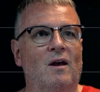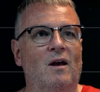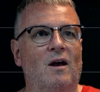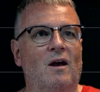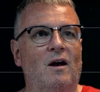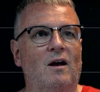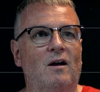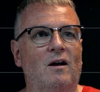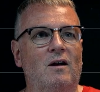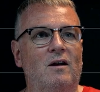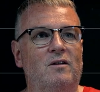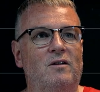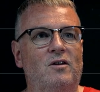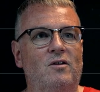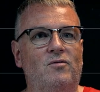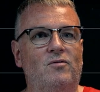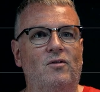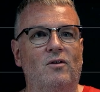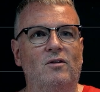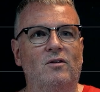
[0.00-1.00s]
a
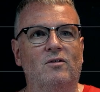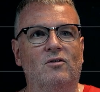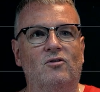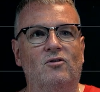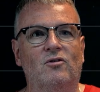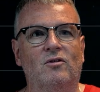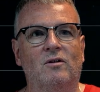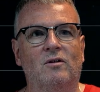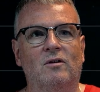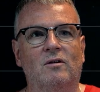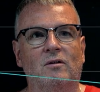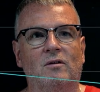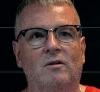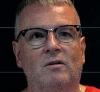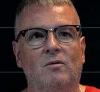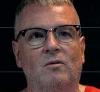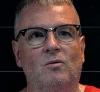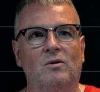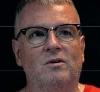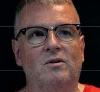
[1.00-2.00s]
difference.
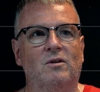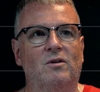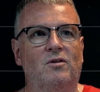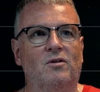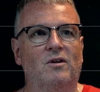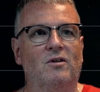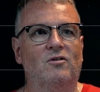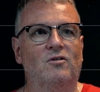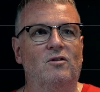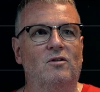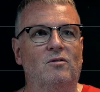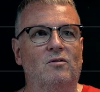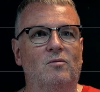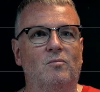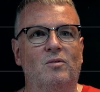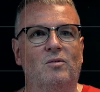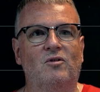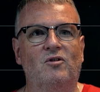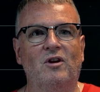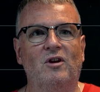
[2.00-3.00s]
One of the things that's
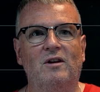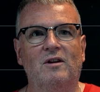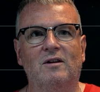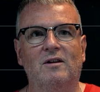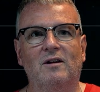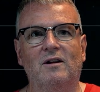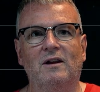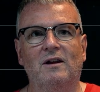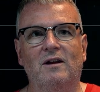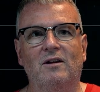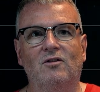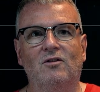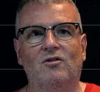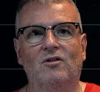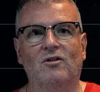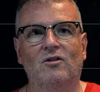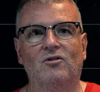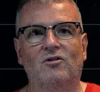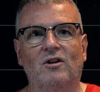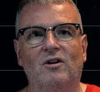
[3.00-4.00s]
particularly
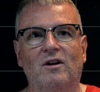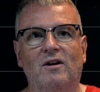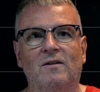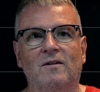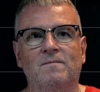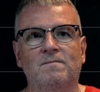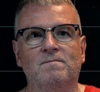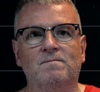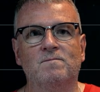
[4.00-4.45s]
interesting